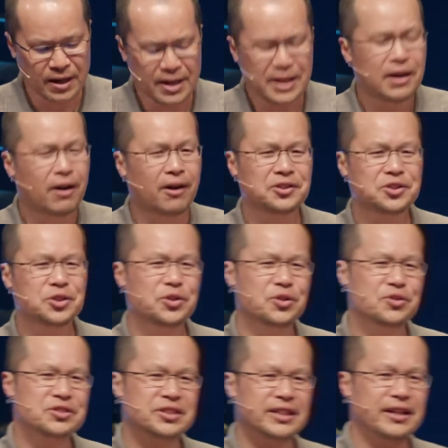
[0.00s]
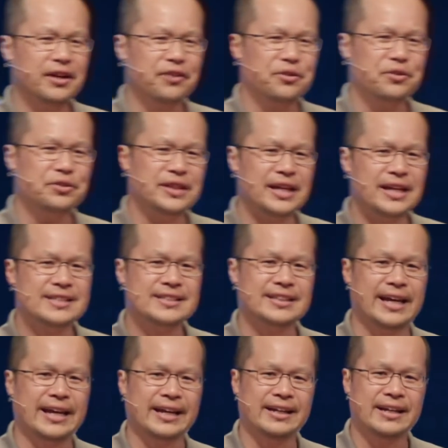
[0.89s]
Also, you'll see other things
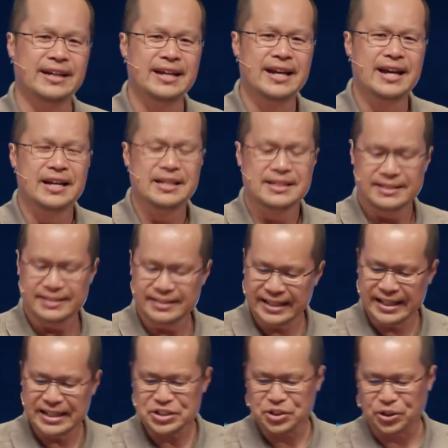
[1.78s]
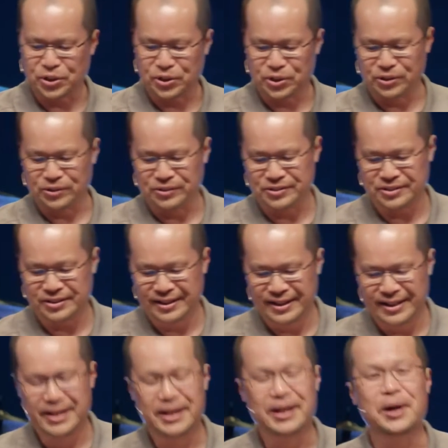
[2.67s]
like sea turtles,
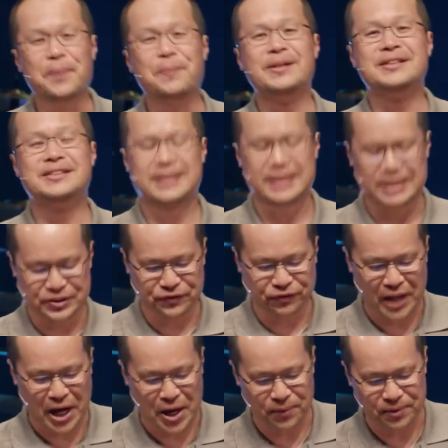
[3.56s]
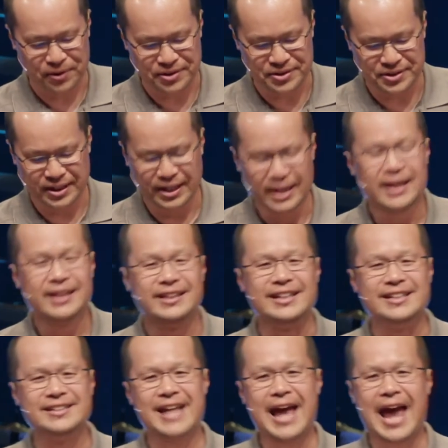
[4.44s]
hibiscus flowers,
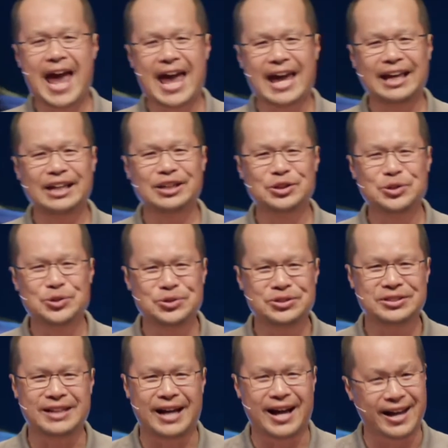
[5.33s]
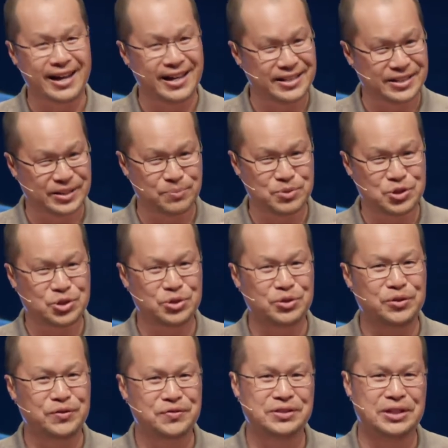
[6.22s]
these hang loose signs. I'm sure
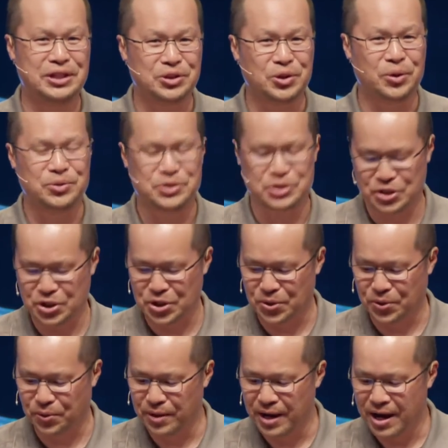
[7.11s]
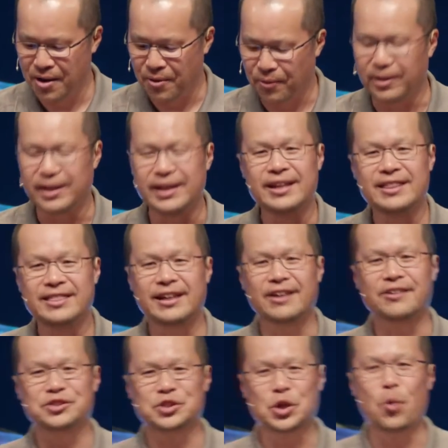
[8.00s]
you've seen those too, or anything
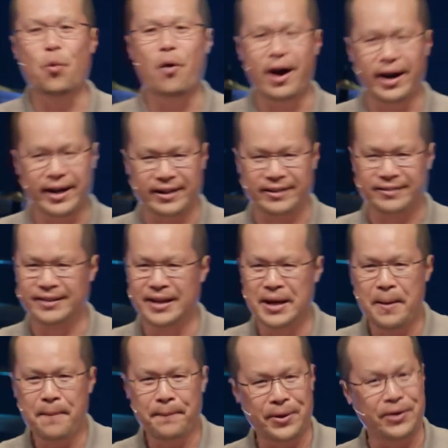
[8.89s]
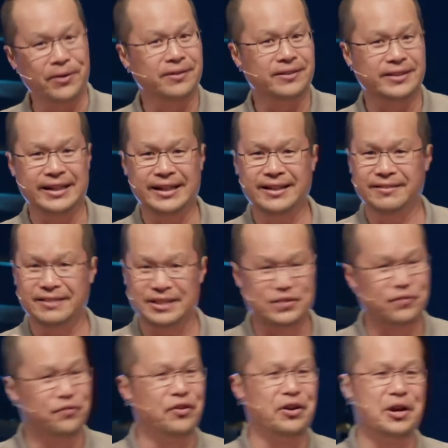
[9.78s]
else Hawaiian. Apparently,
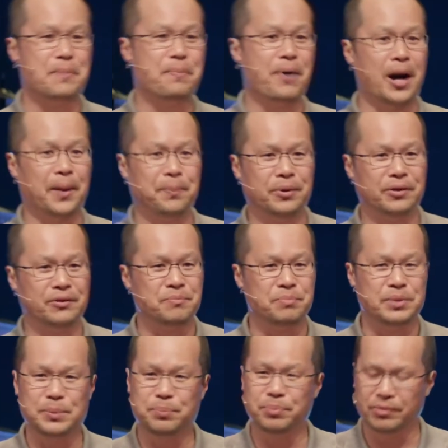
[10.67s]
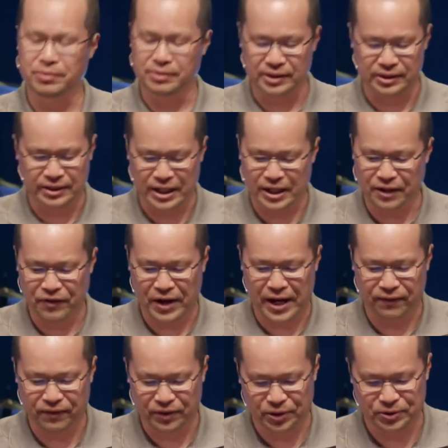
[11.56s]
it's very popular, and people love
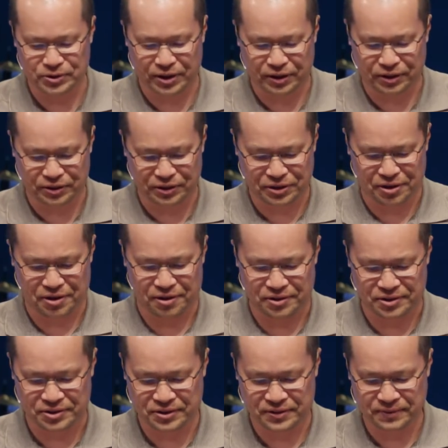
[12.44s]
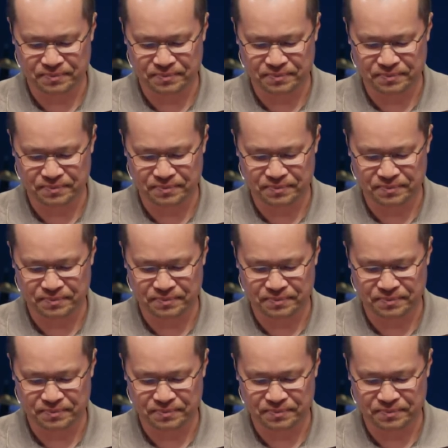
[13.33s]
having those on their cars.